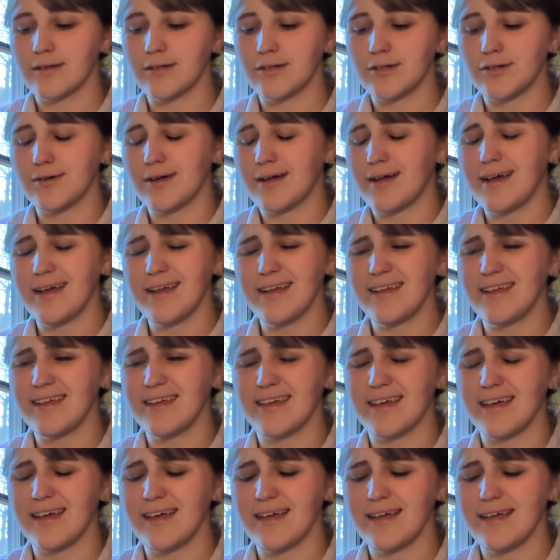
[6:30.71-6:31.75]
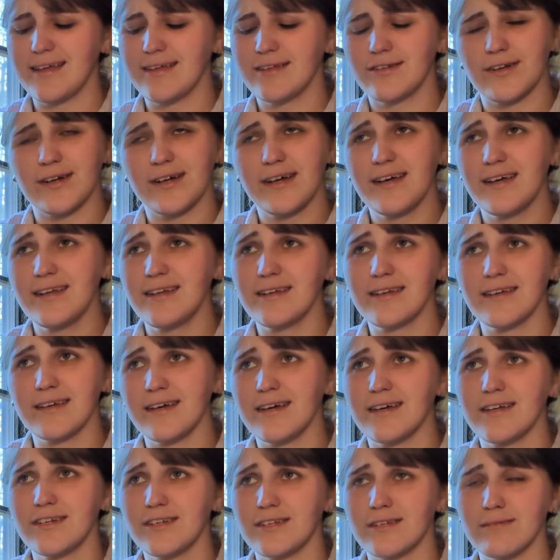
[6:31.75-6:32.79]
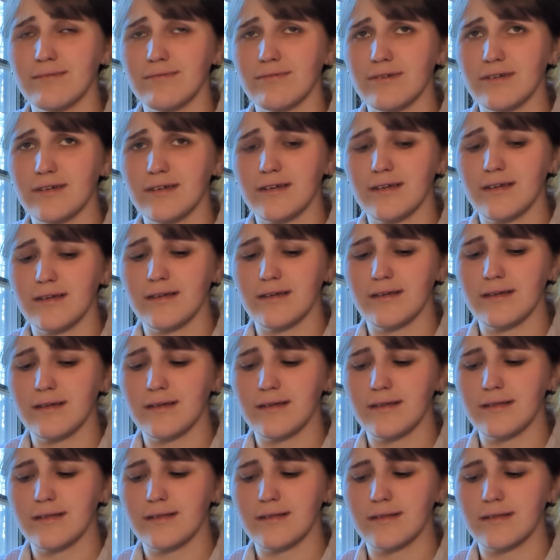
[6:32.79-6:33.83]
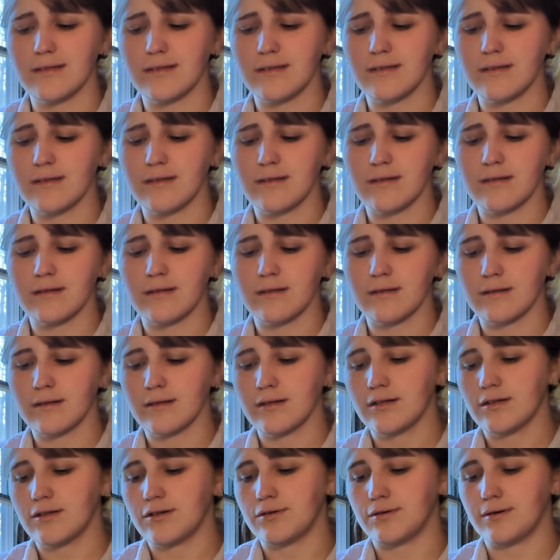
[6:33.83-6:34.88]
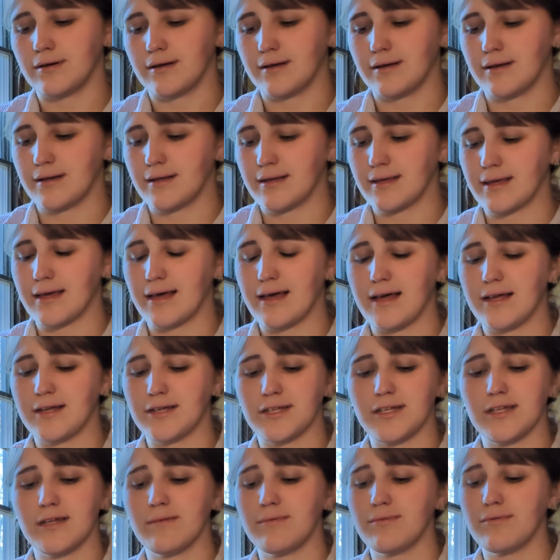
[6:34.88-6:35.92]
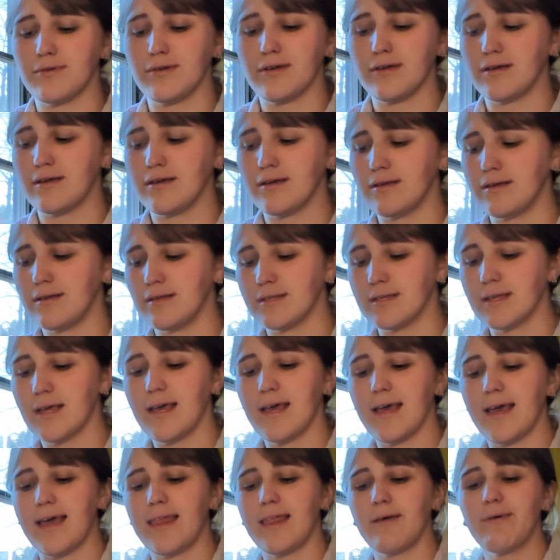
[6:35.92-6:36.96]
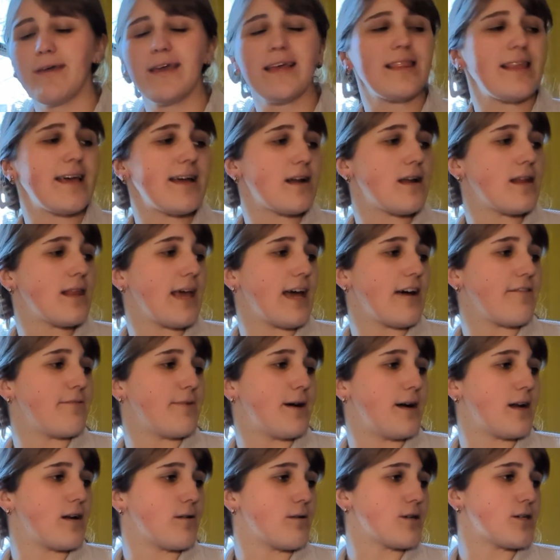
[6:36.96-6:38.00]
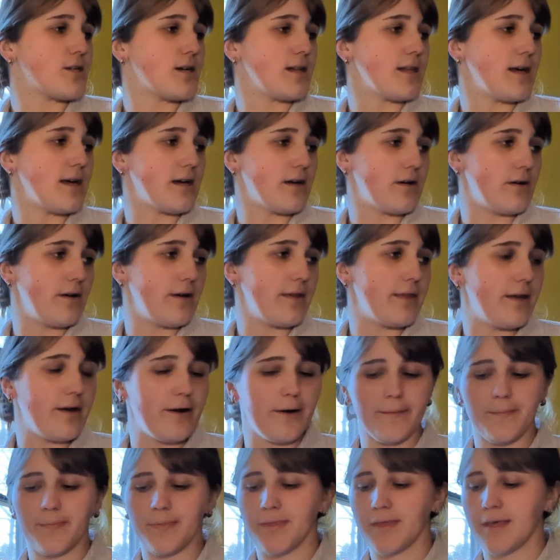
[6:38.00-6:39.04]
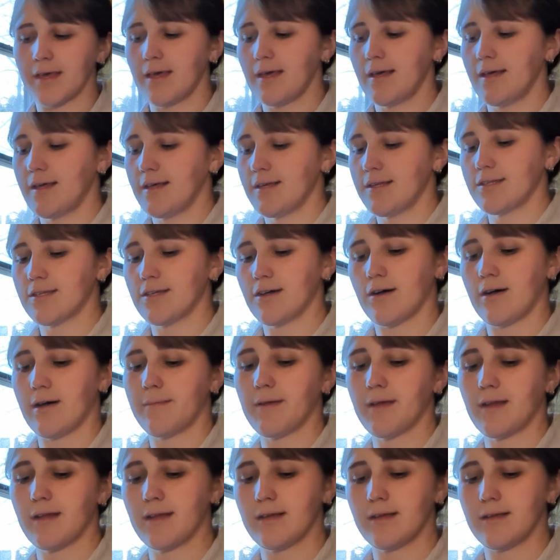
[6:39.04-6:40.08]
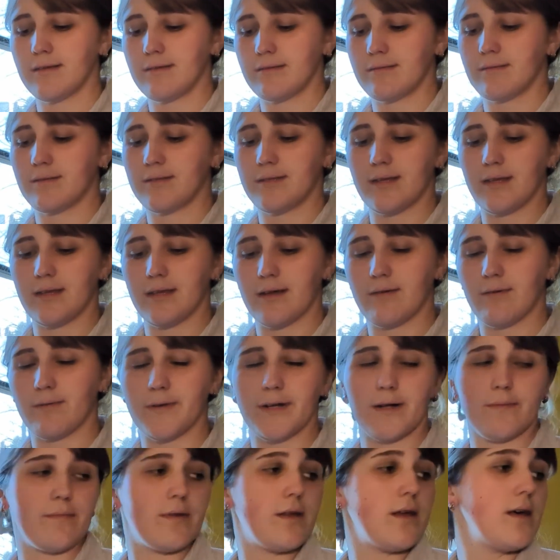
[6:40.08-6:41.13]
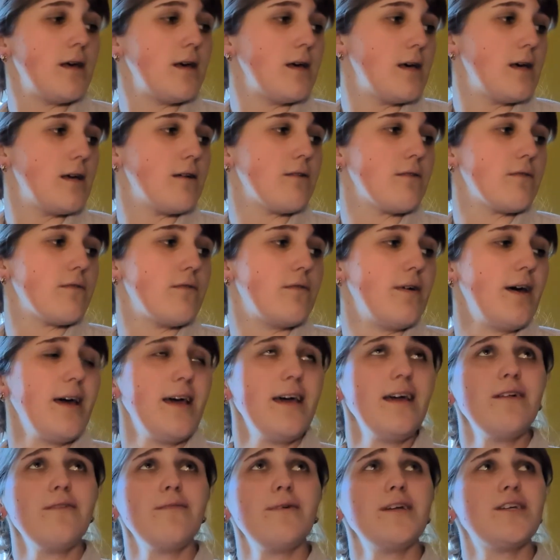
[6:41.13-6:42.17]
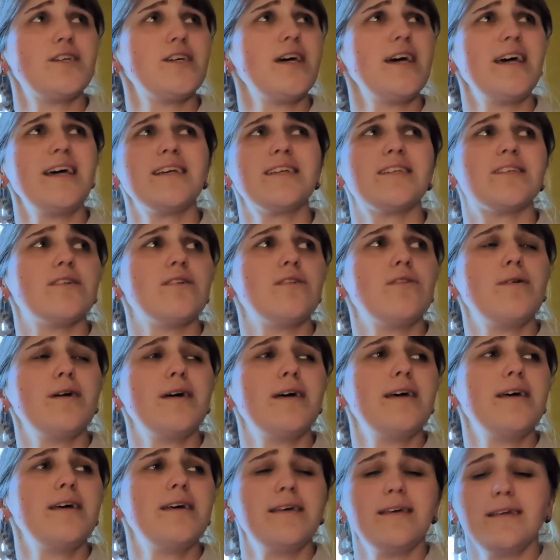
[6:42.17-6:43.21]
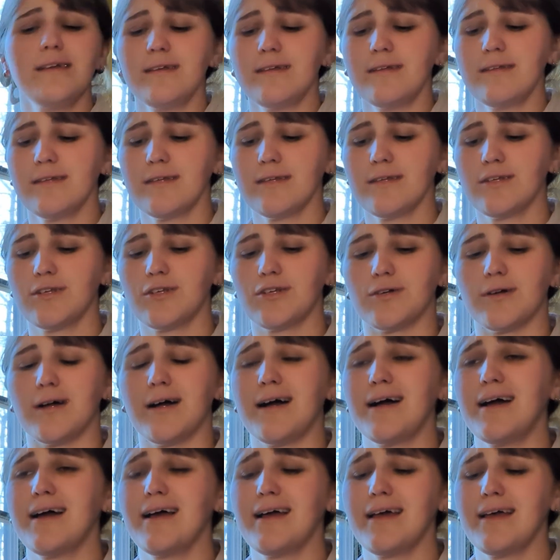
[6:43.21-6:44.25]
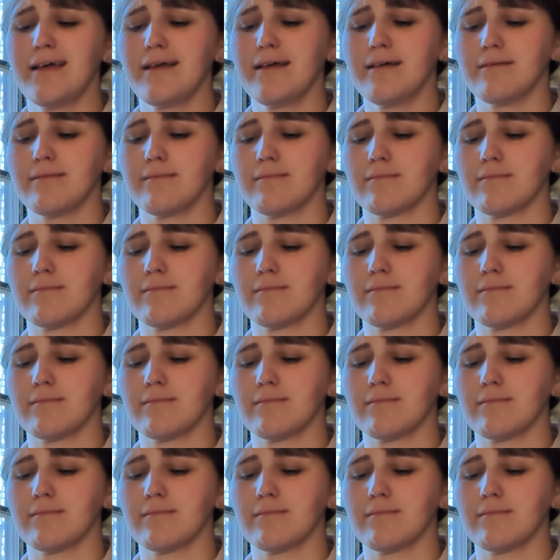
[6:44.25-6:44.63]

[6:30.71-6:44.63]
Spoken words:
Try to catch the breeze. Try to catch the breeze. And then we can land on the F minor, which I like going there. So I'm gonna say that one more time. In vain we chase the wind and try.